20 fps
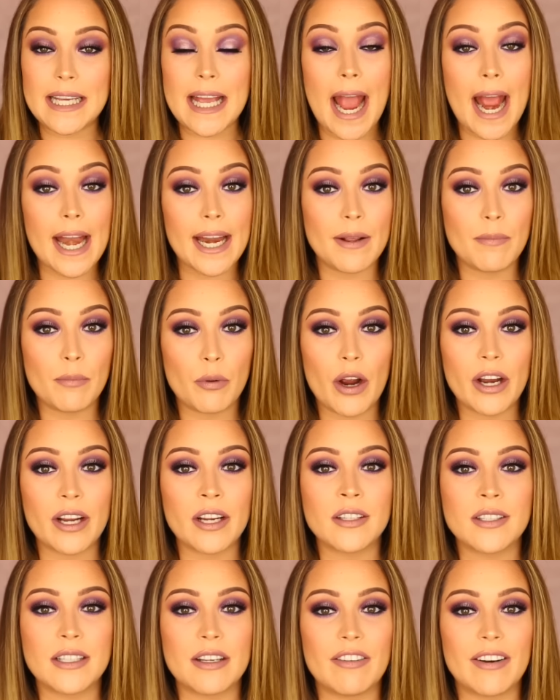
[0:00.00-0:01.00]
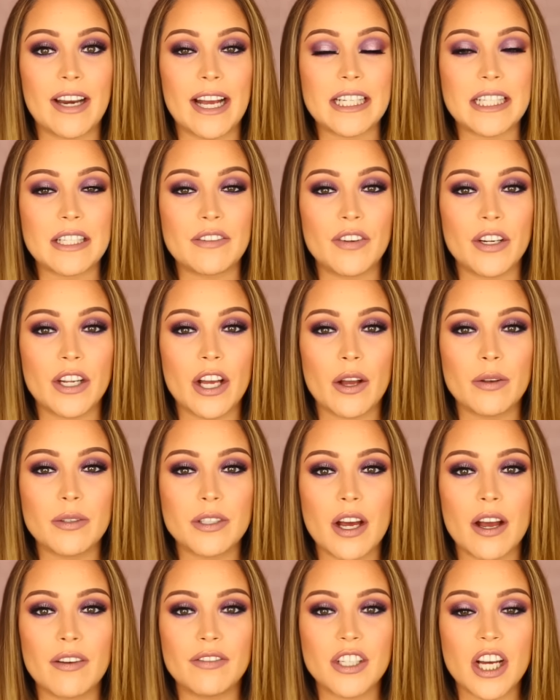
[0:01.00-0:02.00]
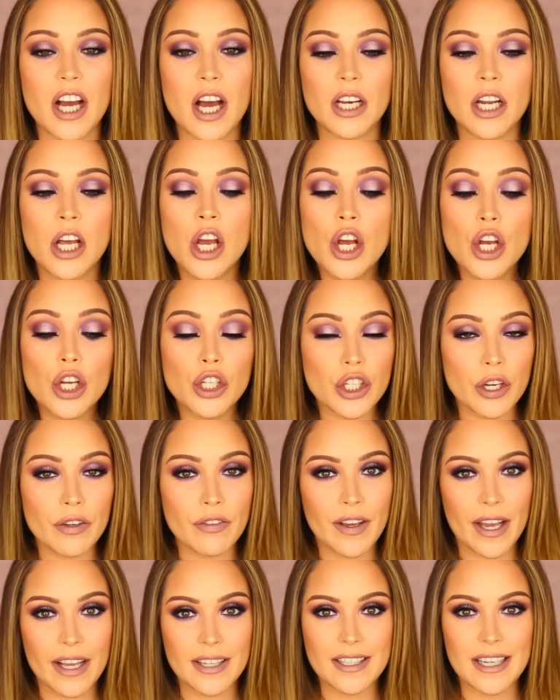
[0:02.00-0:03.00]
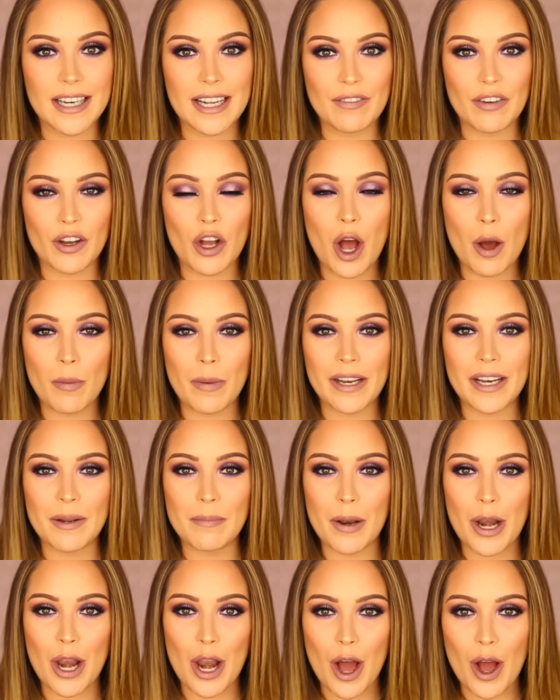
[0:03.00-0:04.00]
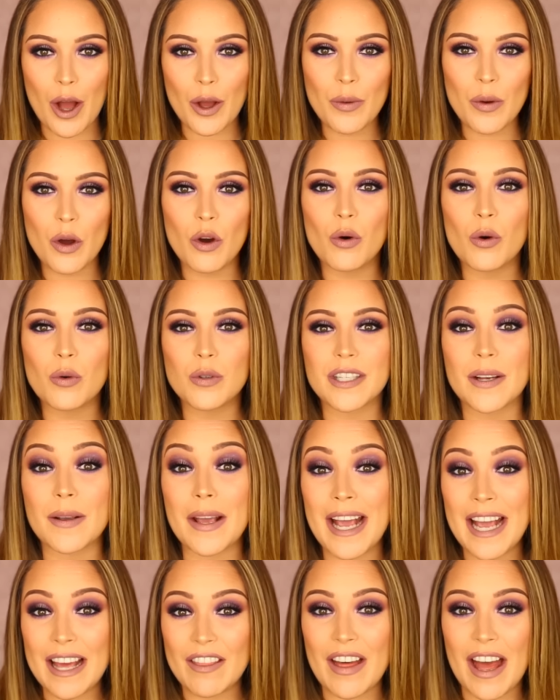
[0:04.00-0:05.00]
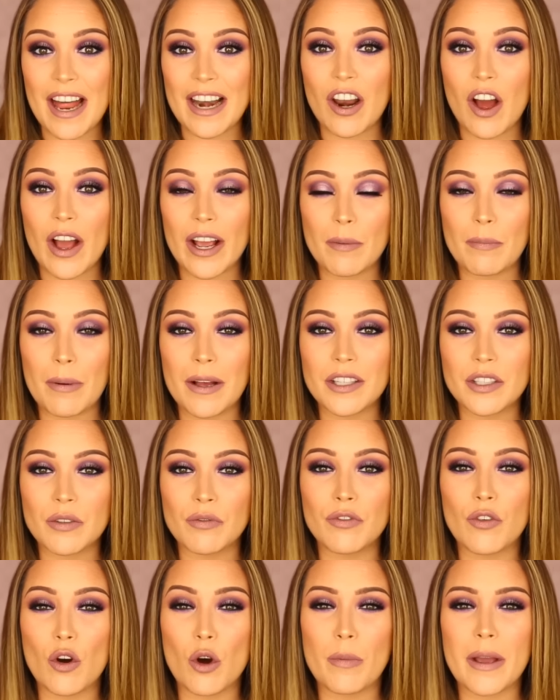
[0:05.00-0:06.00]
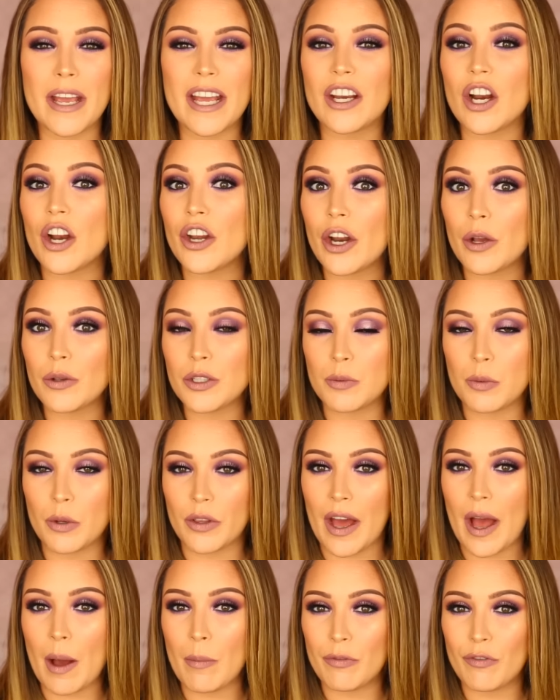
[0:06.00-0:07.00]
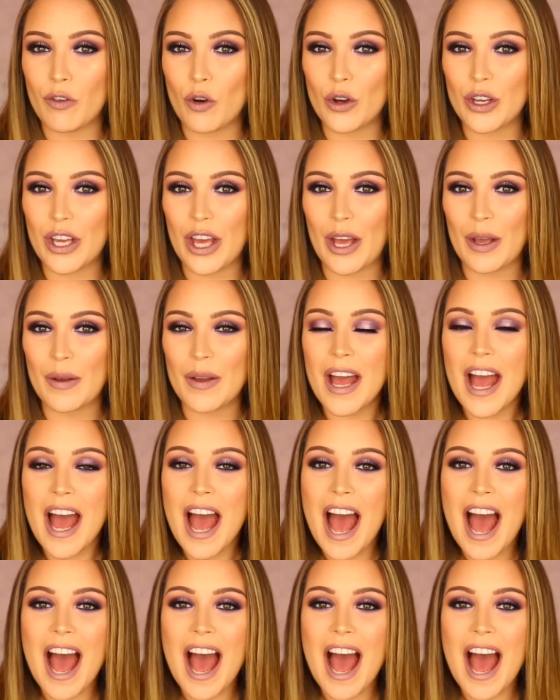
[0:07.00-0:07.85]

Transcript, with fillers: to see any pregnancy related videos that I've done, don't forget to leave a comment below or also hit that like button for me and I know to put that up for you.